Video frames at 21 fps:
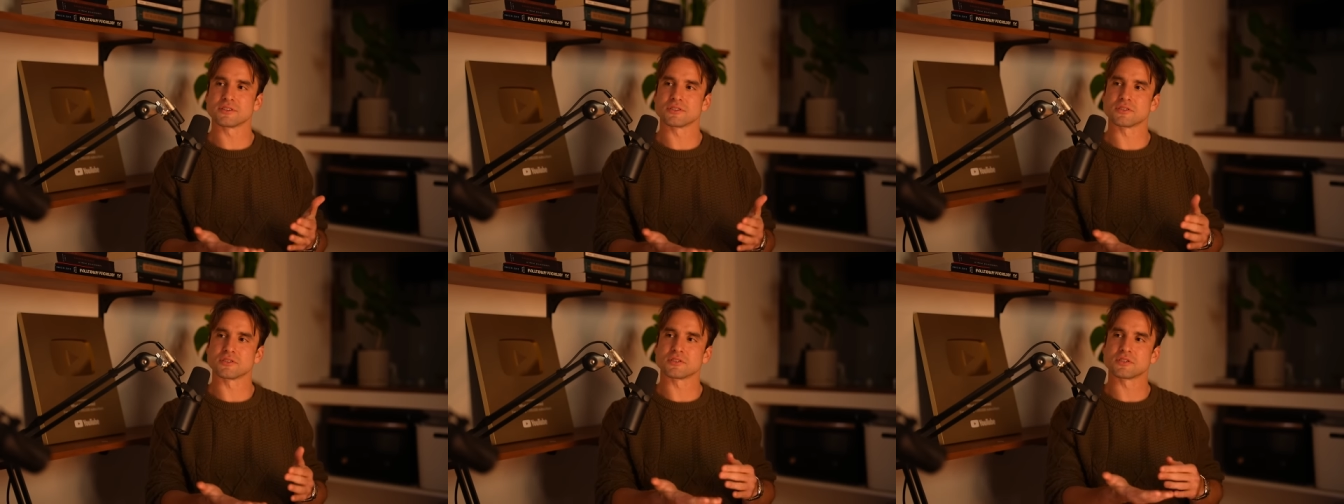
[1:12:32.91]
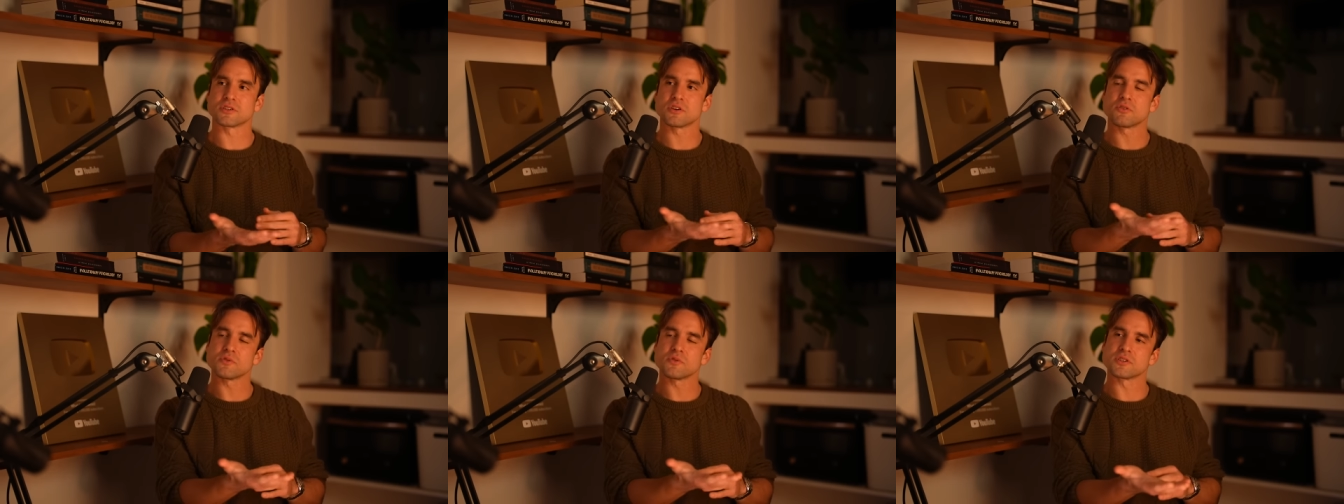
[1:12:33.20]
to
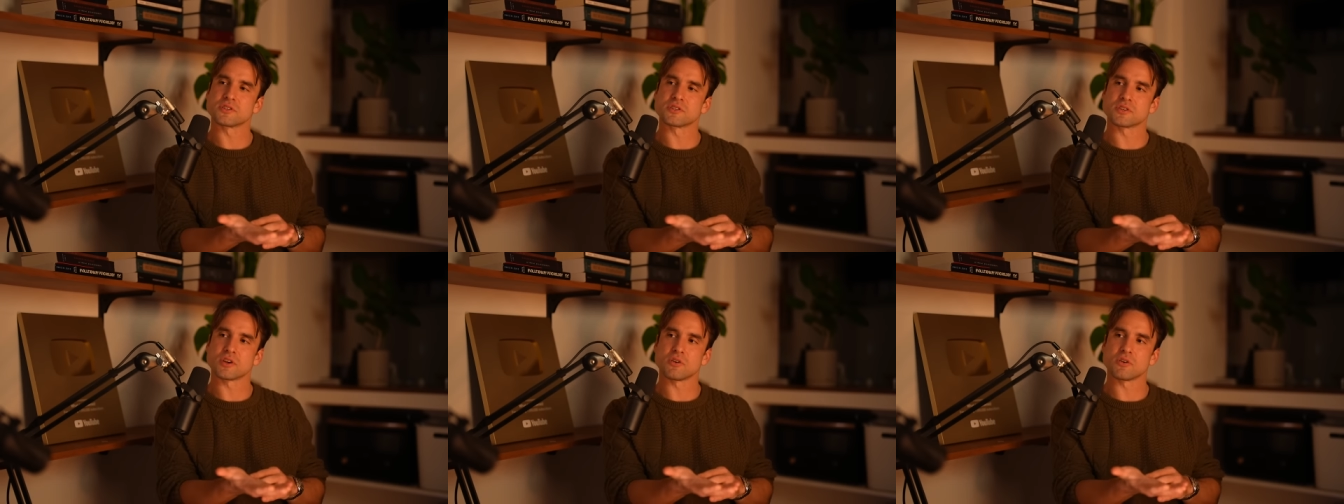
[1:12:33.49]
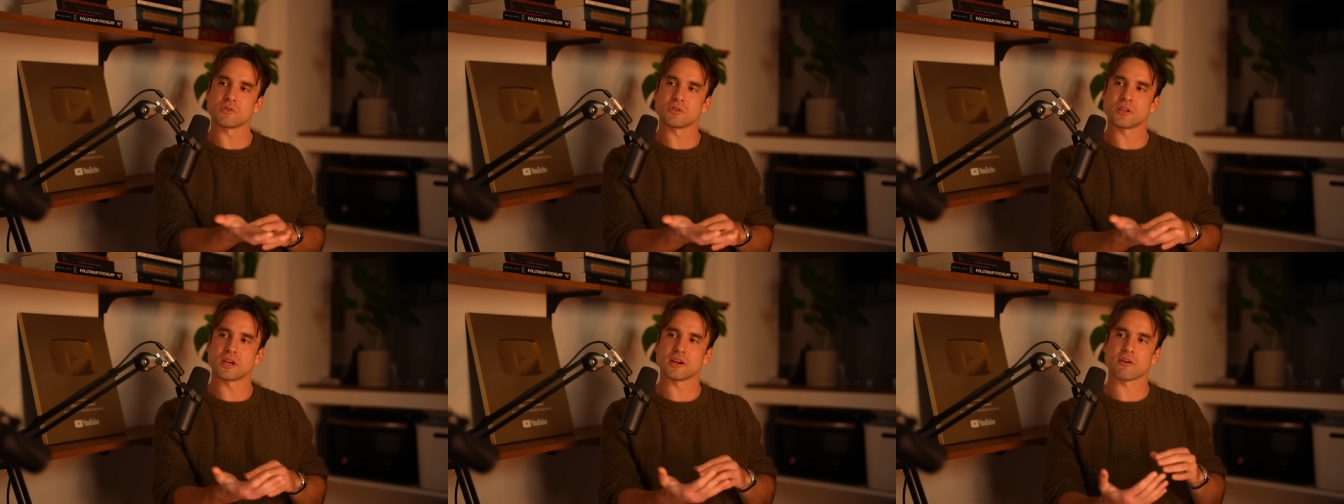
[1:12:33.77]
so and
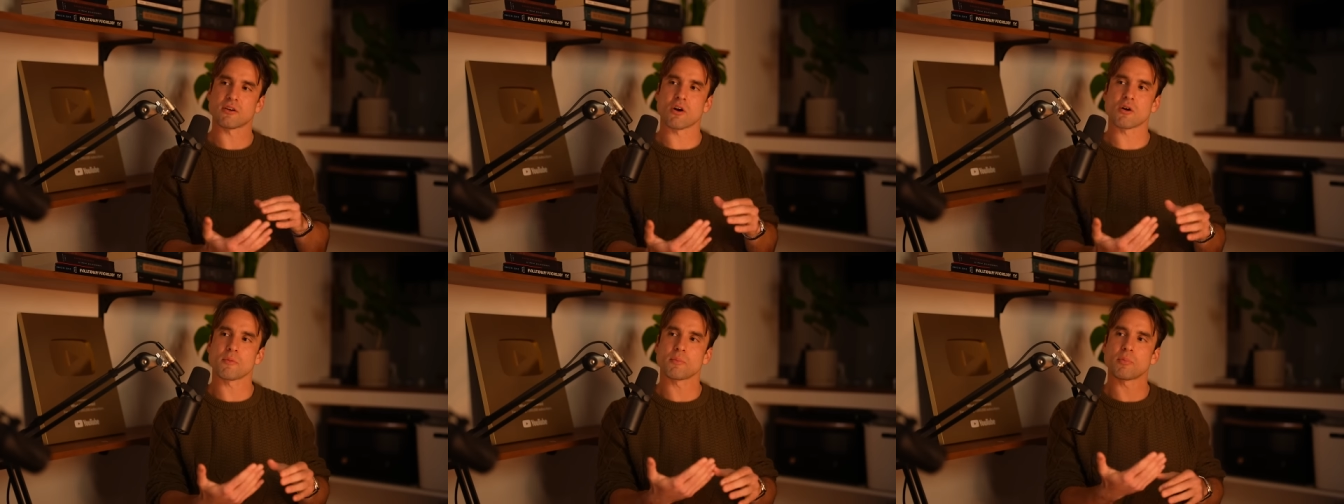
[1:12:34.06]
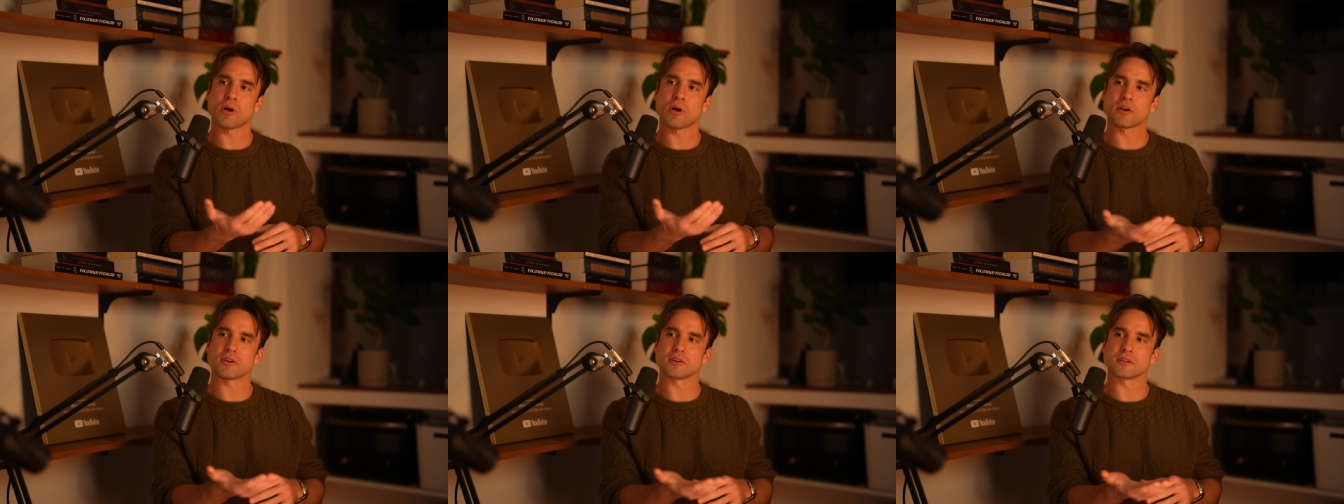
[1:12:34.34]
so. Like, our
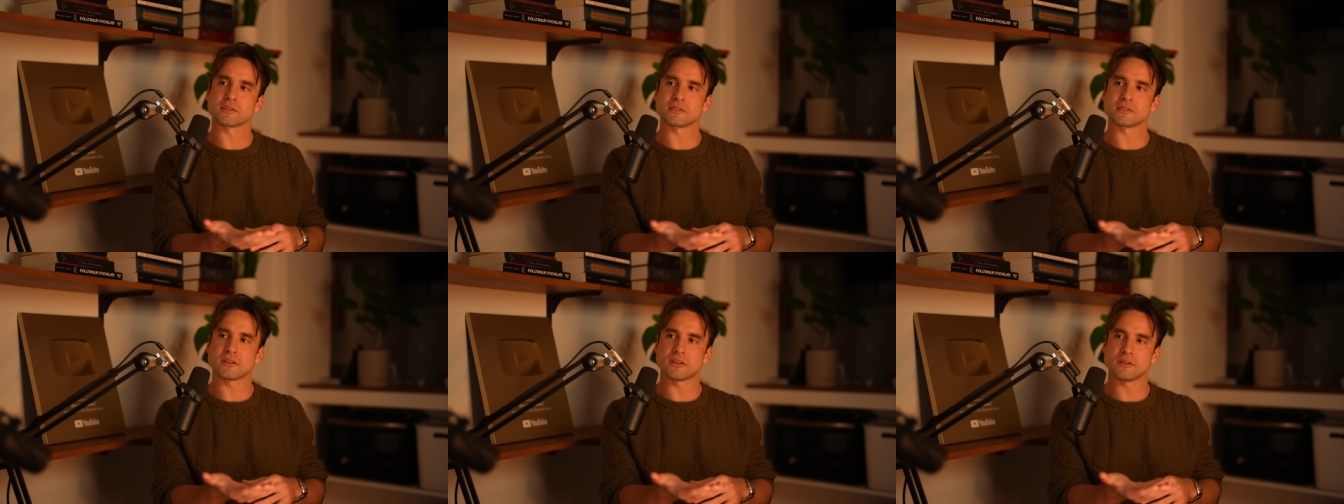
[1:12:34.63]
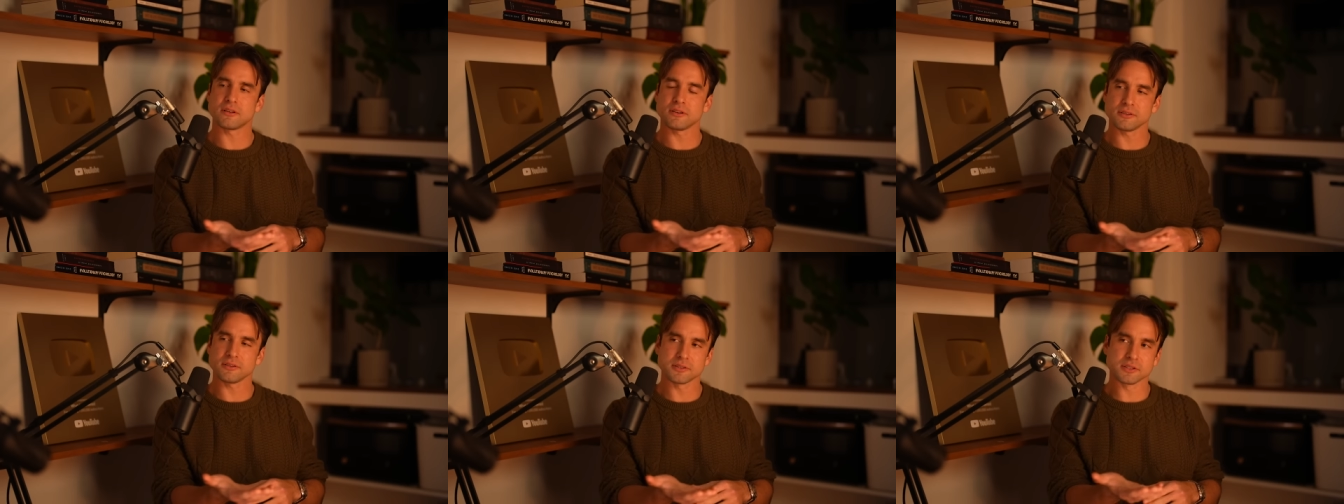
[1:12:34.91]
product is
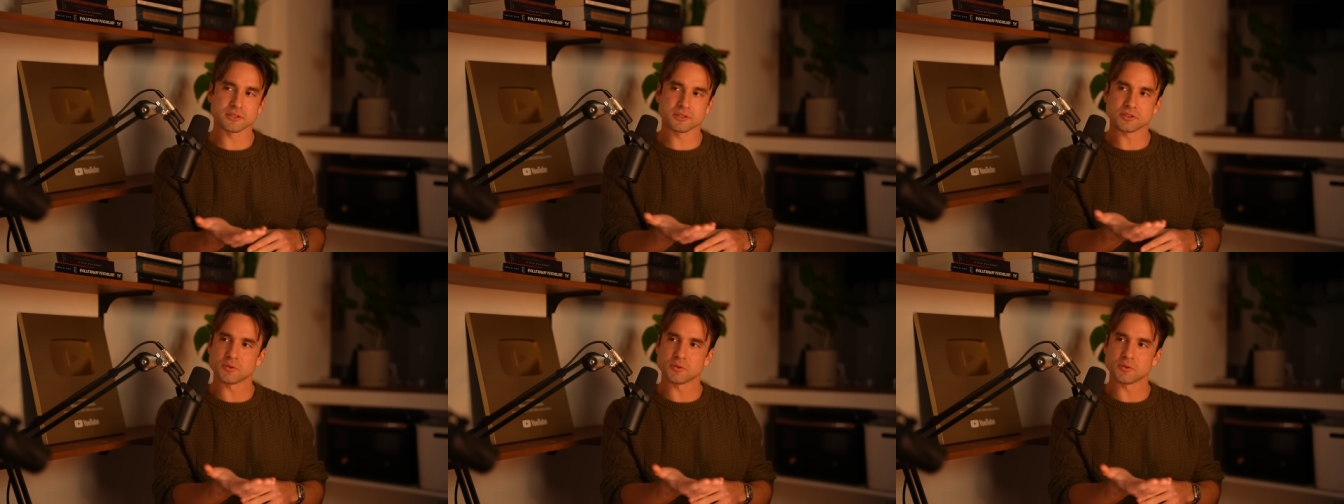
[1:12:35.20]
clearly